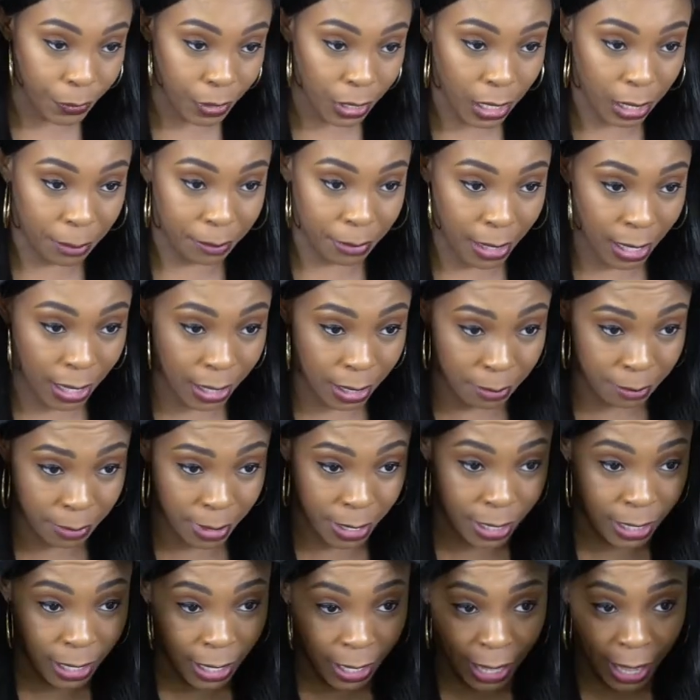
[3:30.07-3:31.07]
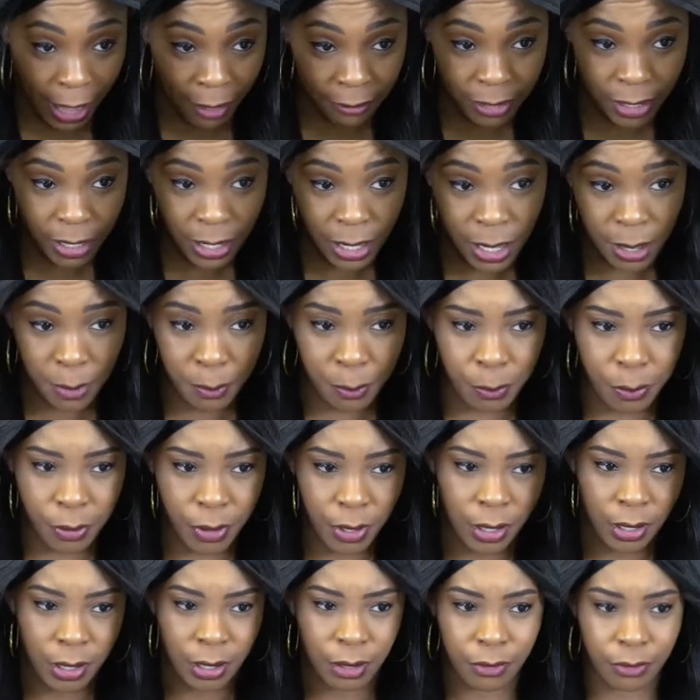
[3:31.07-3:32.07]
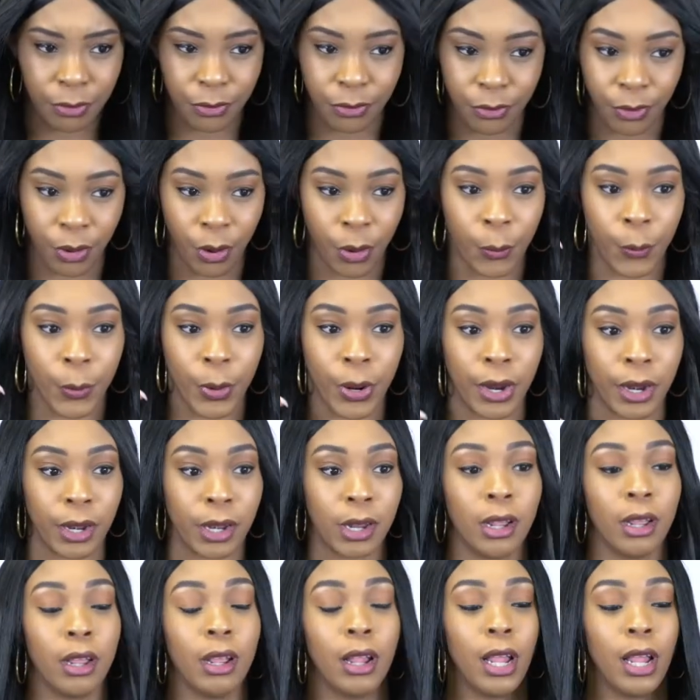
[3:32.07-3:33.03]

keep that in mind i have to keep pulling it forward